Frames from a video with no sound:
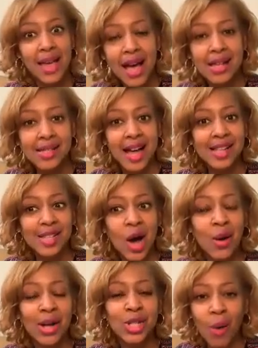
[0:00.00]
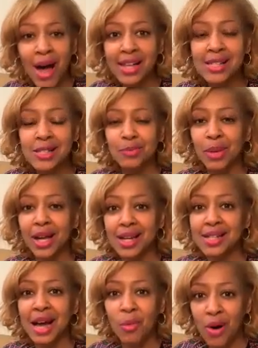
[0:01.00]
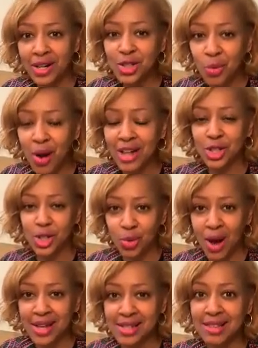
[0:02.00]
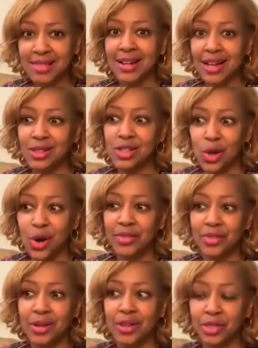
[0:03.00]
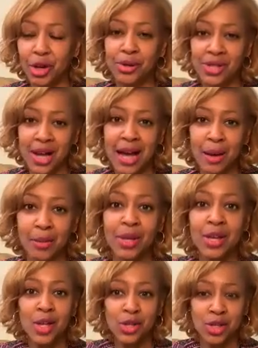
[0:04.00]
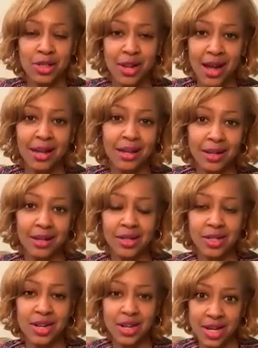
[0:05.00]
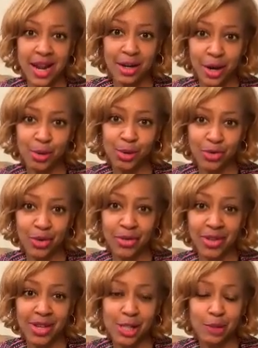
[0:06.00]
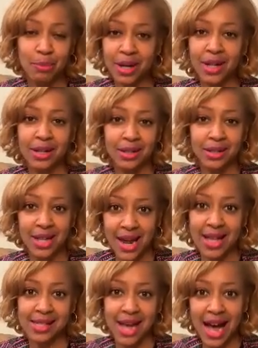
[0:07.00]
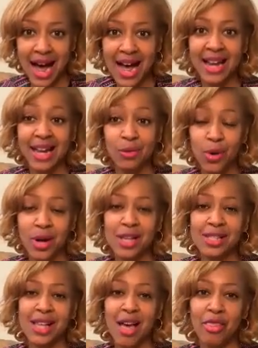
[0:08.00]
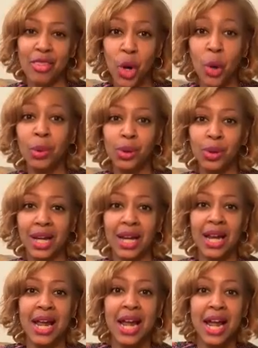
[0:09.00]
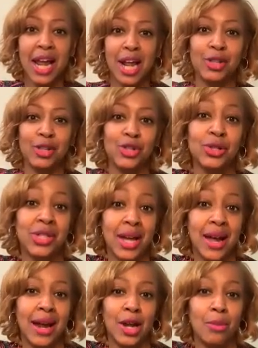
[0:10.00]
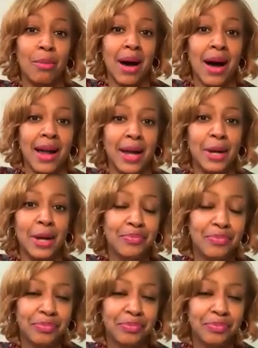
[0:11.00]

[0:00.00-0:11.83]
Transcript: Yes, I saw it twice because I wanted to watch it twice, and then I saw it a third time so that I can take notes for this. But yes, I was thoroughly entertained by it,